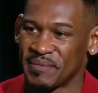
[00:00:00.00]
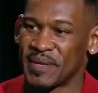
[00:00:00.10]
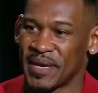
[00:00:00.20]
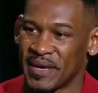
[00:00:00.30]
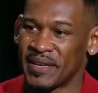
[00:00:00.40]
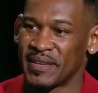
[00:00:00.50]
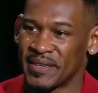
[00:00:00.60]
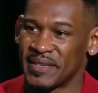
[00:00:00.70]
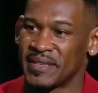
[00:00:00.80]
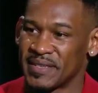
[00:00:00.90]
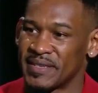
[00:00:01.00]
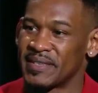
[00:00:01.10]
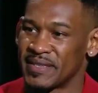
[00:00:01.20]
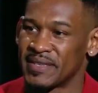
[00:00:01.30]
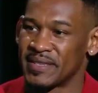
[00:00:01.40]
thought yeah. you won. I thought he
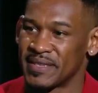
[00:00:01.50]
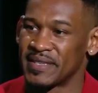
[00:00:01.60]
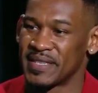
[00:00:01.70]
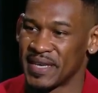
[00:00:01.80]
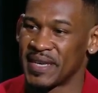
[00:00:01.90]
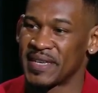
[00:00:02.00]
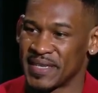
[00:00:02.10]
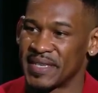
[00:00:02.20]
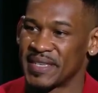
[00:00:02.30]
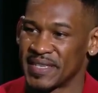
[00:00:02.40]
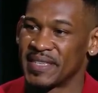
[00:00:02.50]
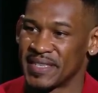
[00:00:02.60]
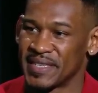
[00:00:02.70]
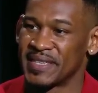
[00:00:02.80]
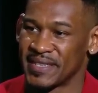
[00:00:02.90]
won close, partly yeah. because
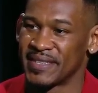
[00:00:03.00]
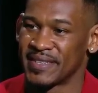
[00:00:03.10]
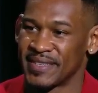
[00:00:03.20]
of that